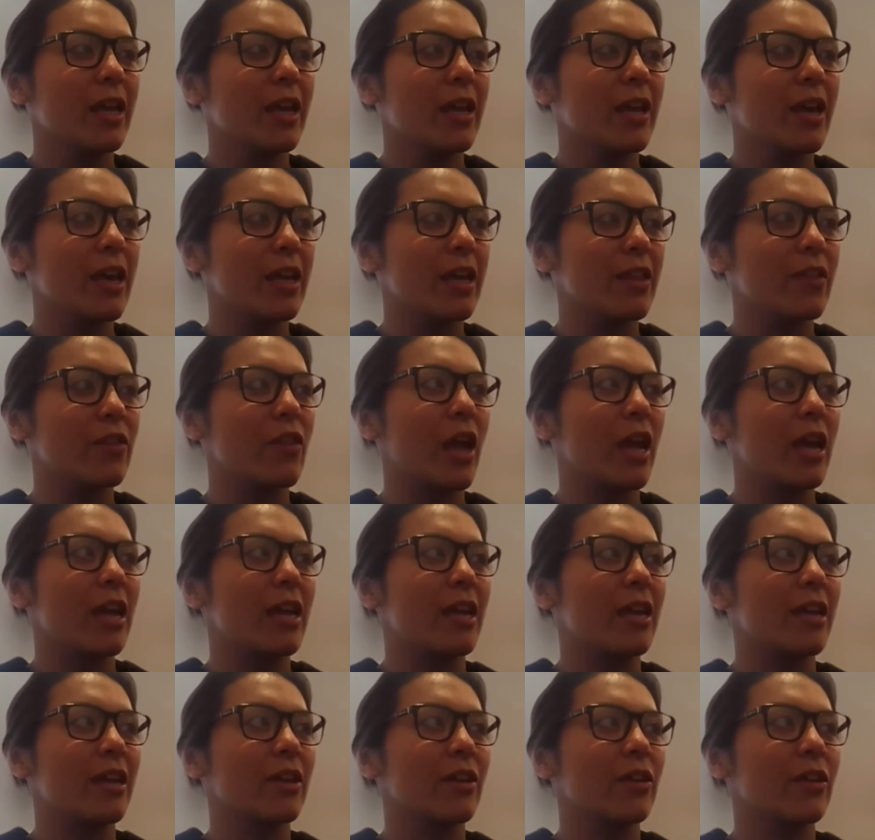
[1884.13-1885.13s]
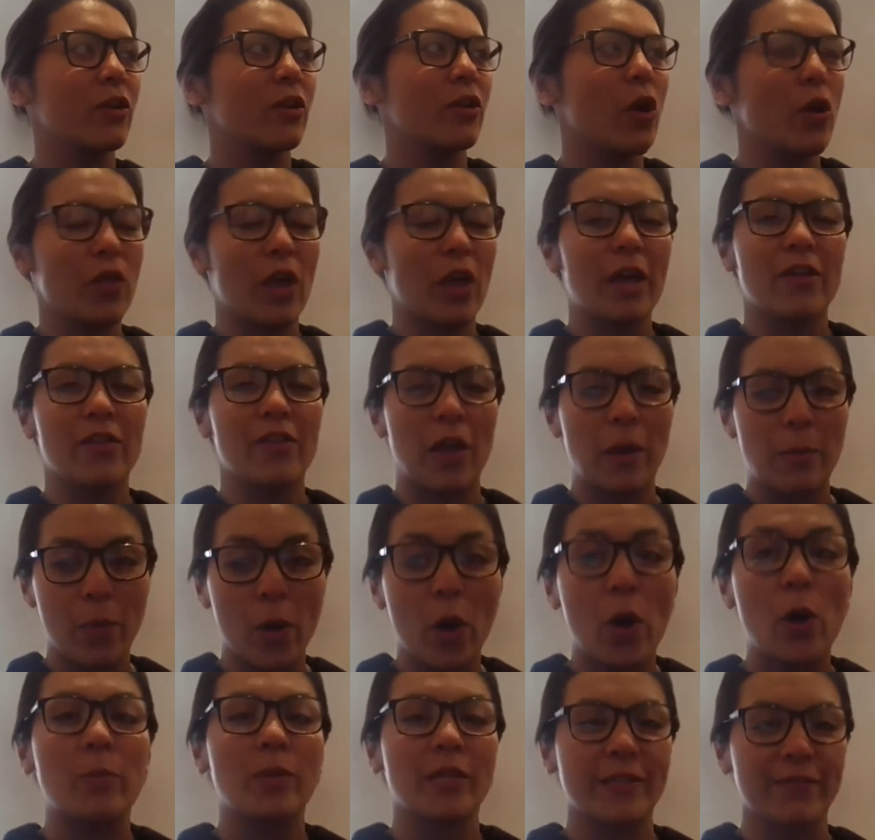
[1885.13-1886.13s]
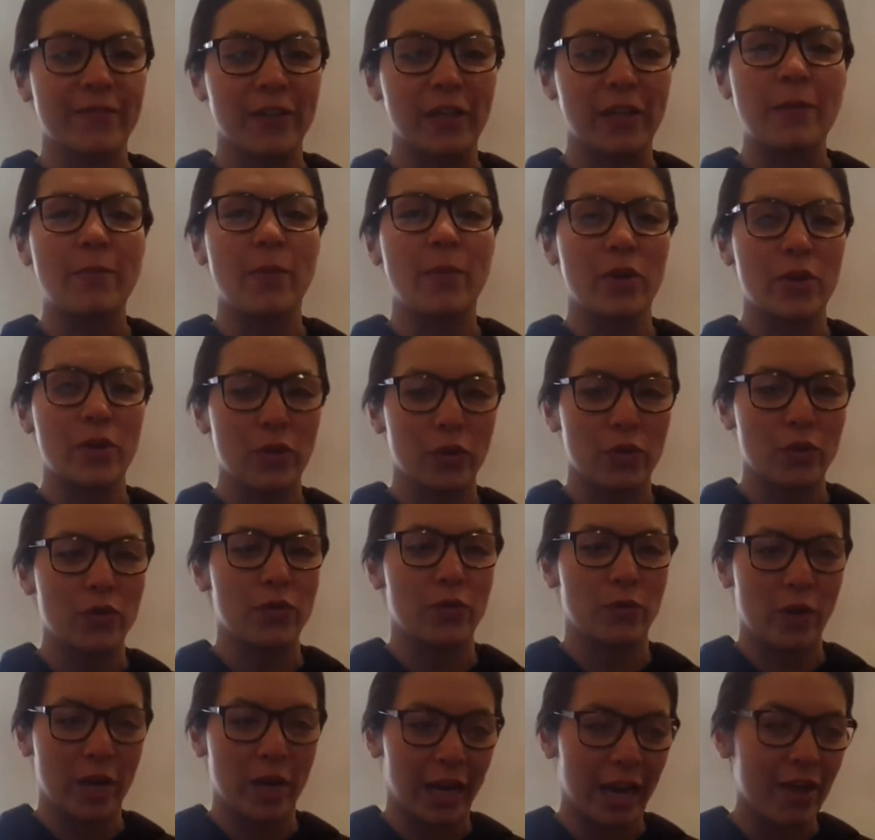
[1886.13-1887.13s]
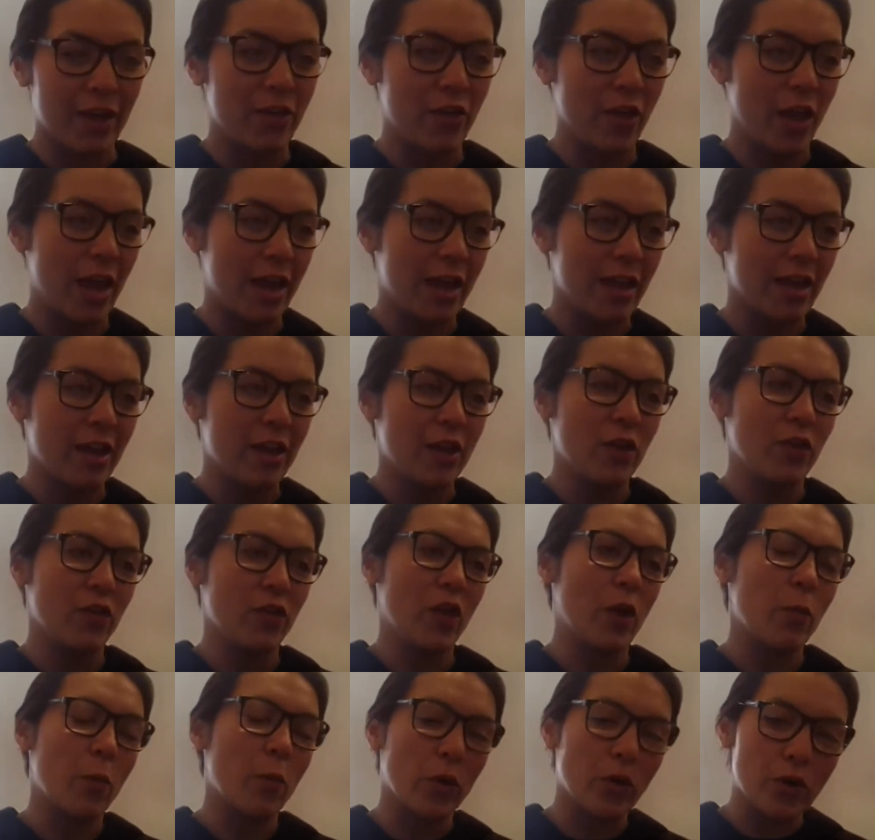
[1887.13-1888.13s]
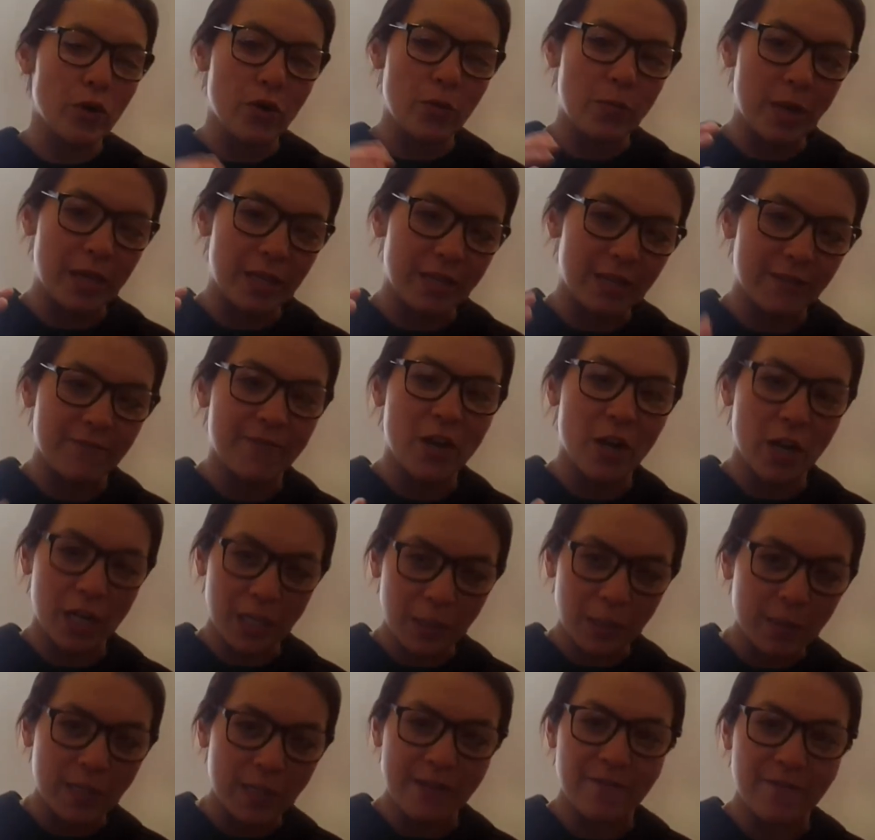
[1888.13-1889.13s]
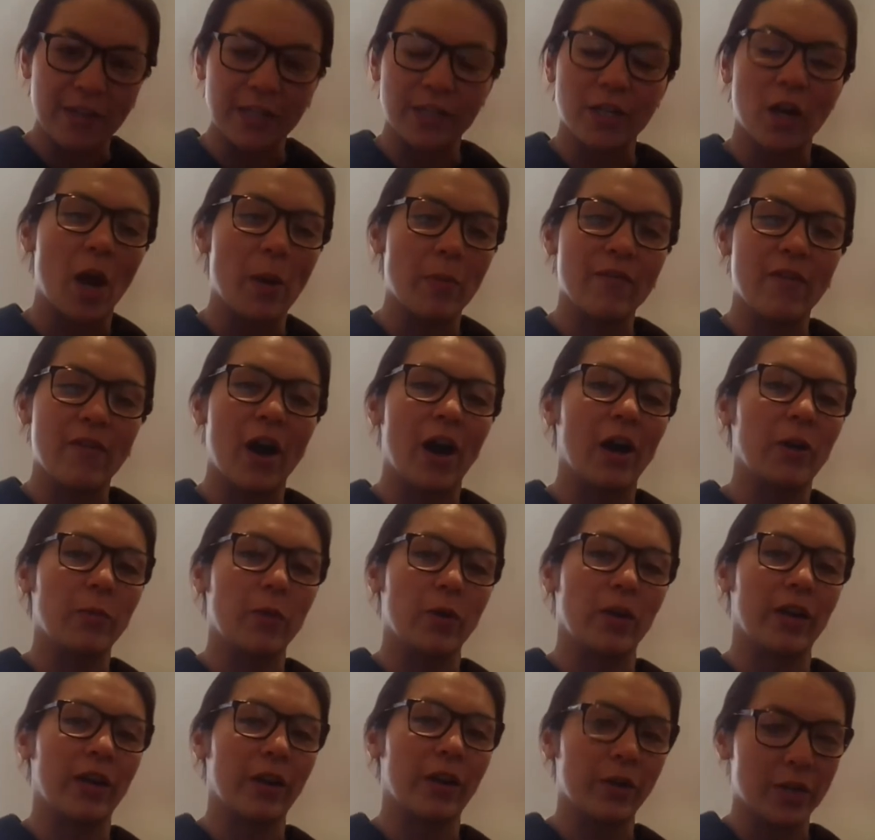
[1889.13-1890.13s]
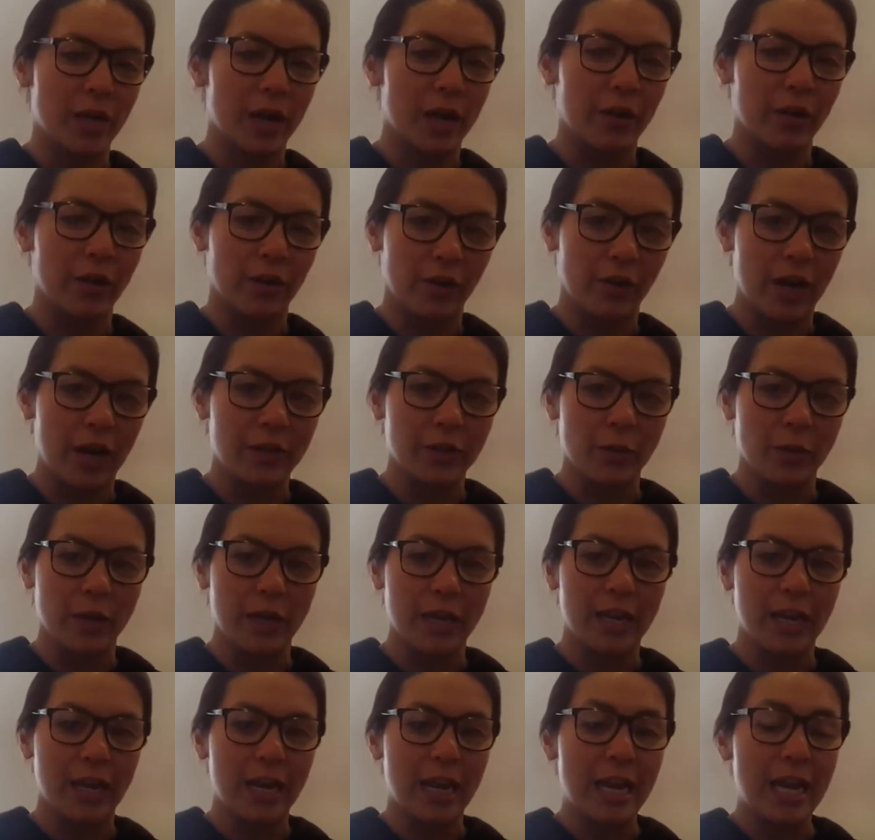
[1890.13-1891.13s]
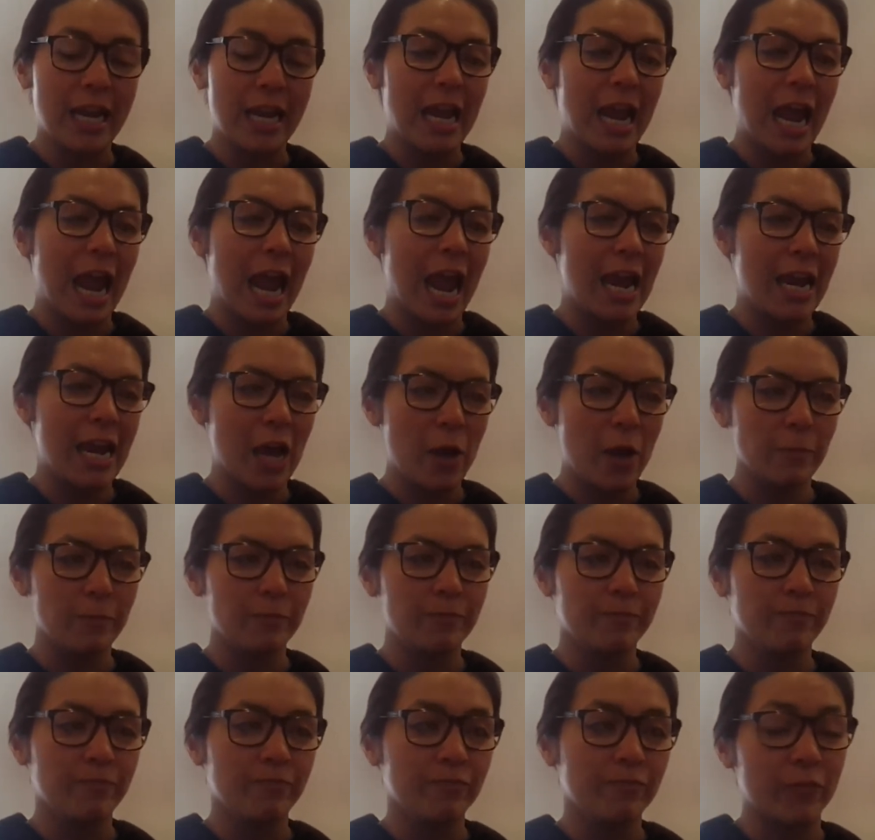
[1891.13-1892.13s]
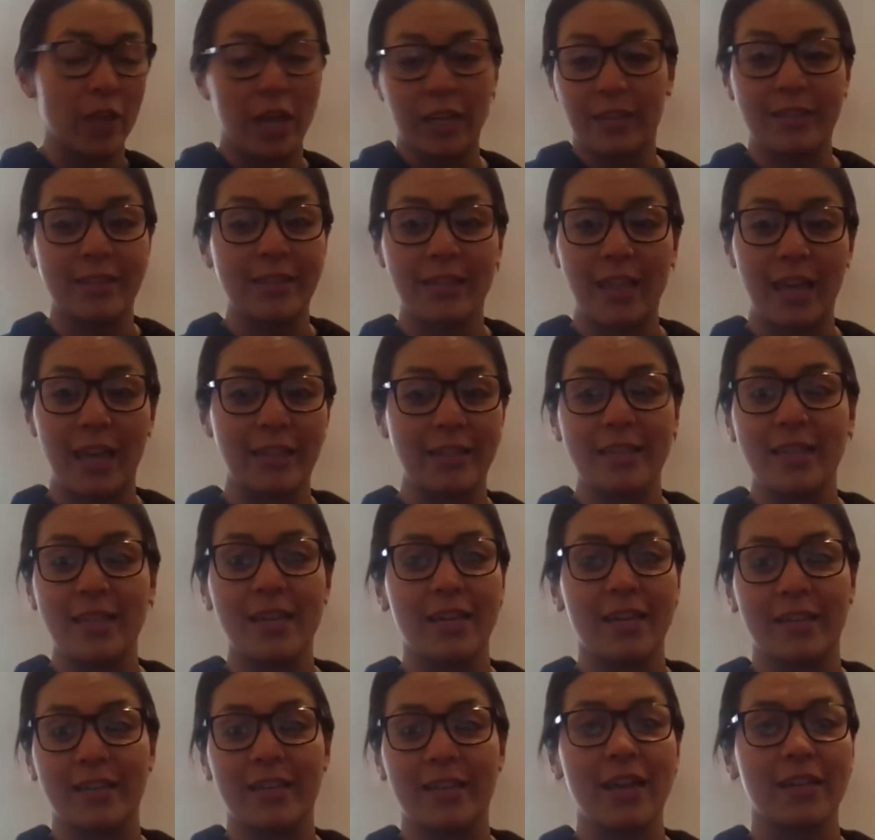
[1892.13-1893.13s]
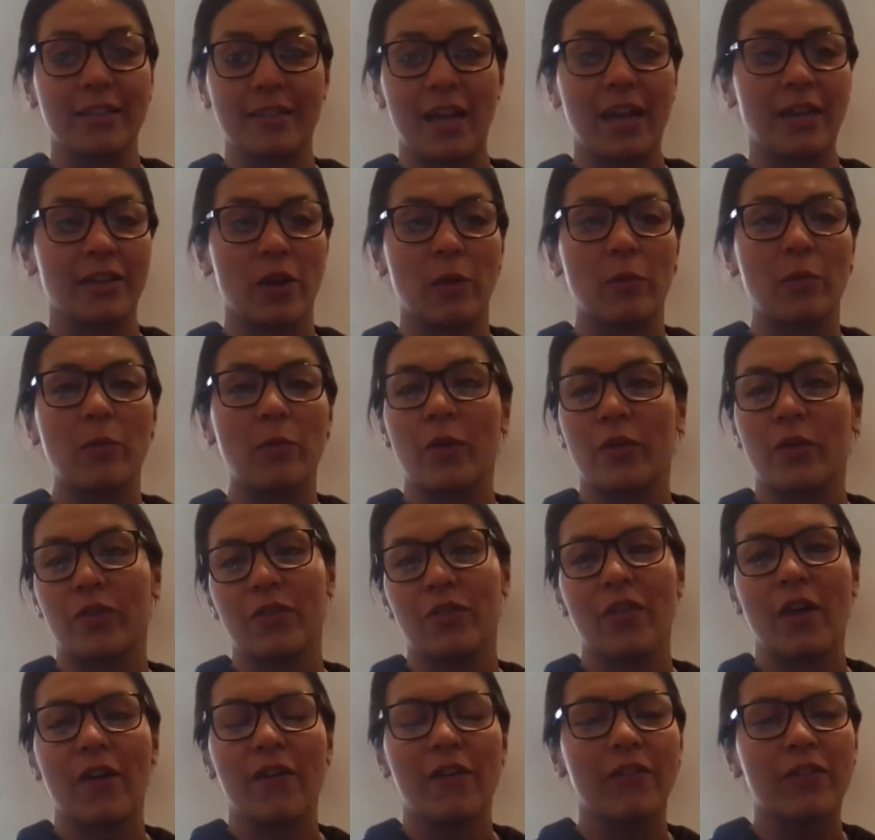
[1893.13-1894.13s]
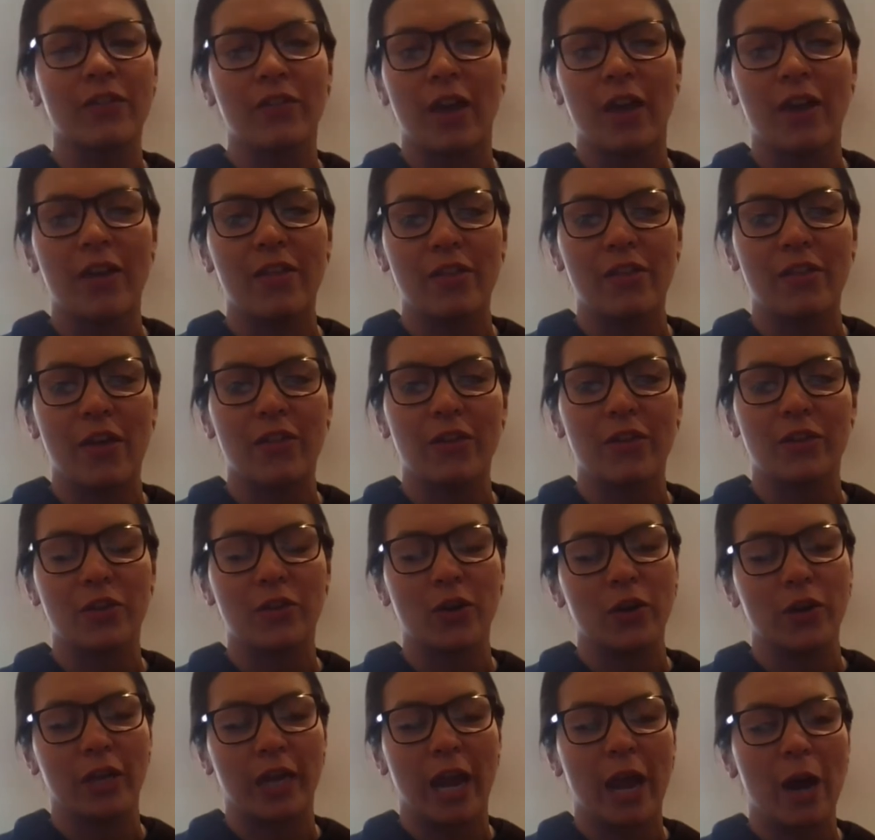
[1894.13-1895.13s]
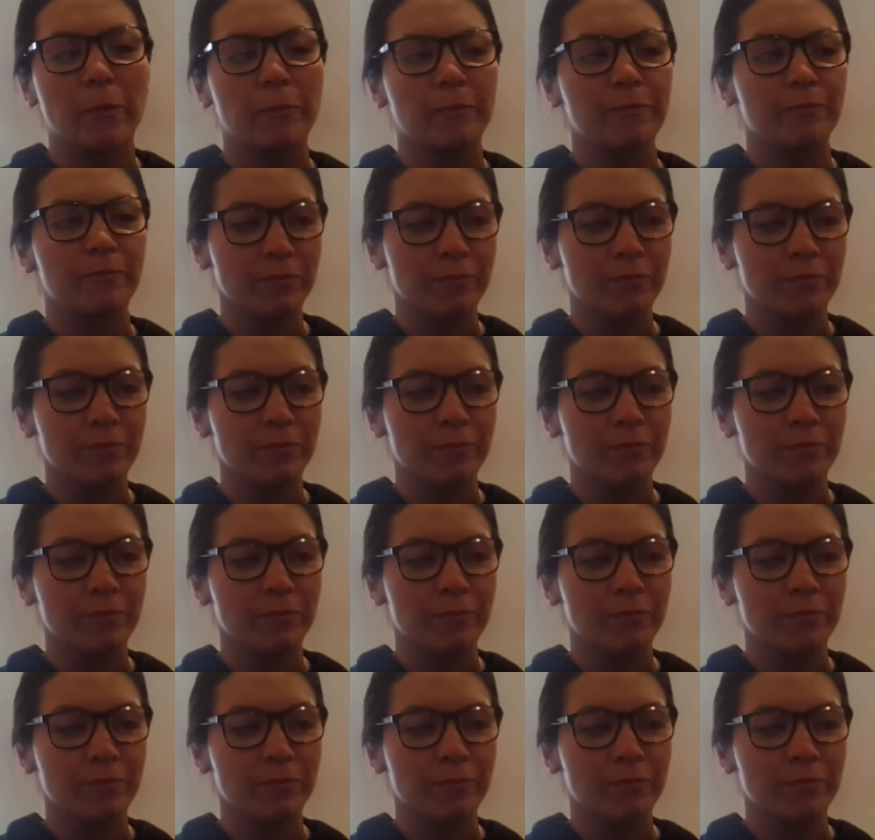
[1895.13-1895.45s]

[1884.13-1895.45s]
uh, they you know they they purposefully put you through the ringer they they want you to be this very specific type of hardworking otago graduate and um that's that's the exact type of person that that, that they're tuning out